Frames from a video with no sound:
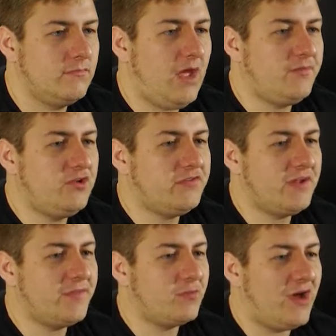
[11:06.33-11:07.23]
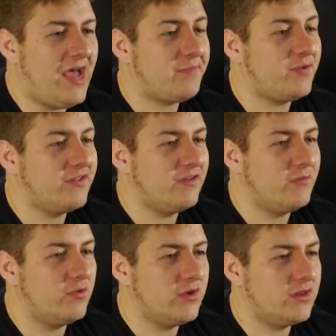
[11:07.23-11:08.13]
I'm sure something will happen at some
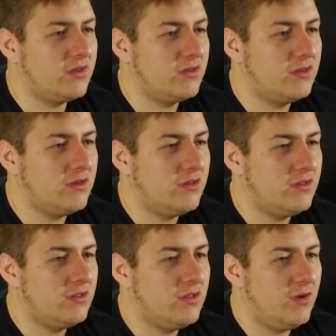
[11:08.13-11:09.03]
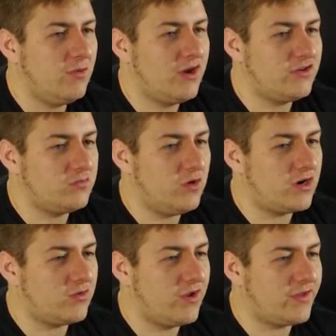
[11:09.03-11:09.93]
point. And we're not just
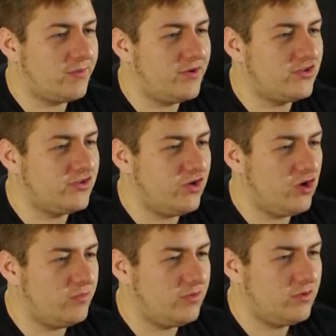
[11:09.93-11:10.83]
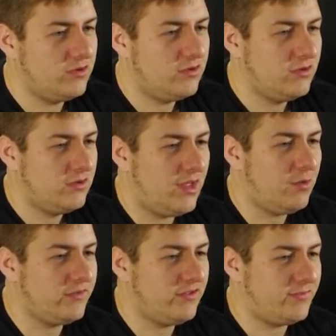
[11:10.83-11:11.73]
walking around like a bunch of derps. I
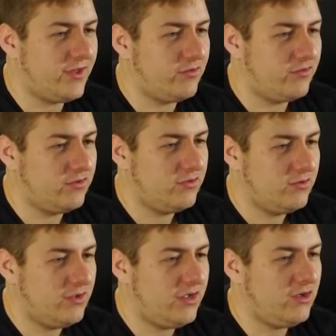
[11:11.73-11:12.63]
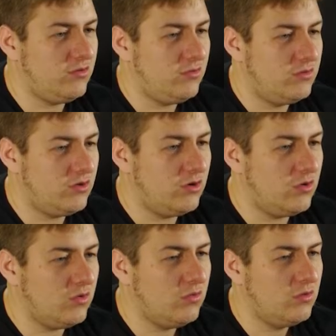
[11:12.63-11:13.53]
want these flowers. Hey, you.
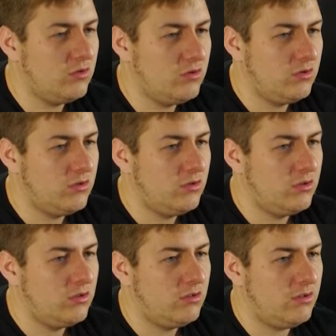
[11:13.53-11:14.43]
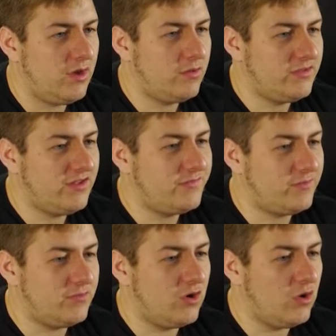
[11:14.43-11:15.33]
No. I want these.
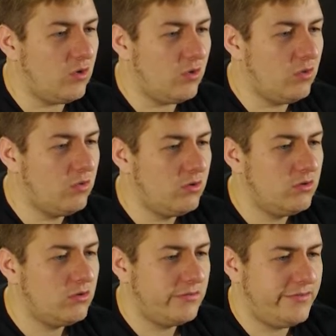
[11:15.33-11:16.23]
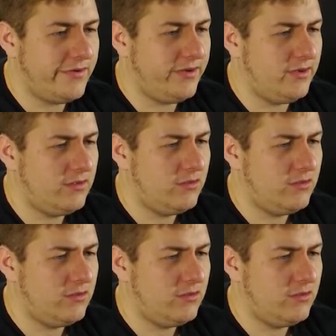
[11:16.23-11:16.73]
No. Hey.